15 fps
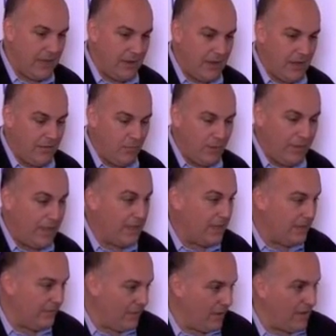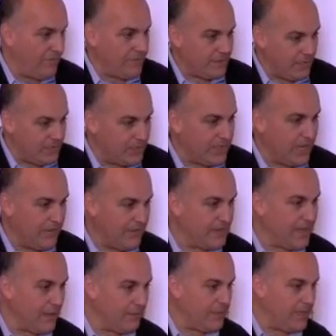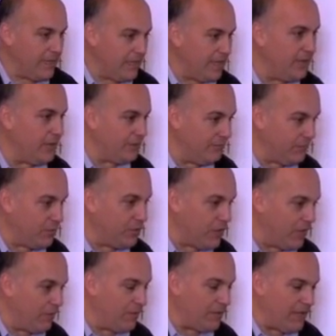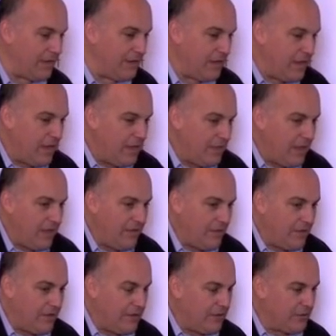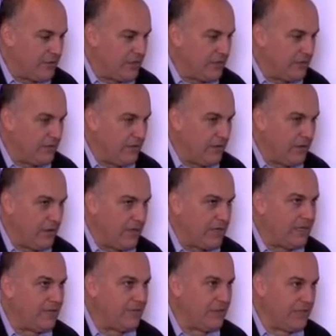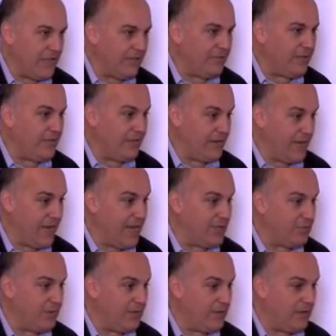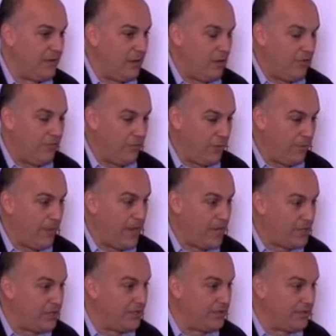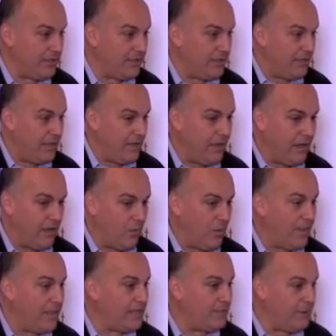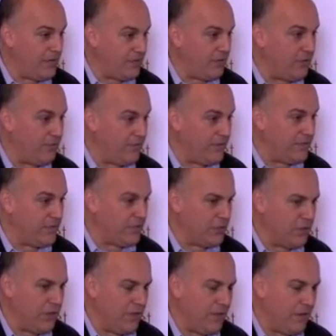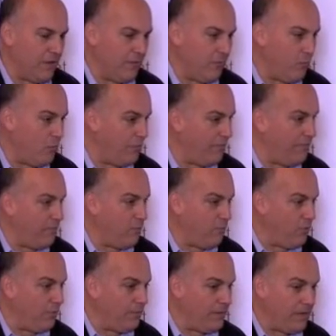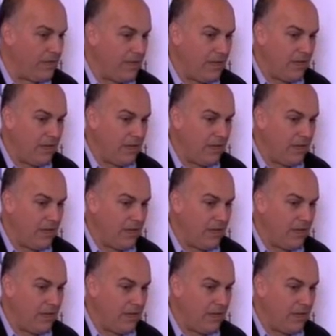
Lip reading: And then when they leave the office, they just hand the tablet in, and they're done. But there's a different level of engagement for the patient. When they speak to their physician, they're more informed.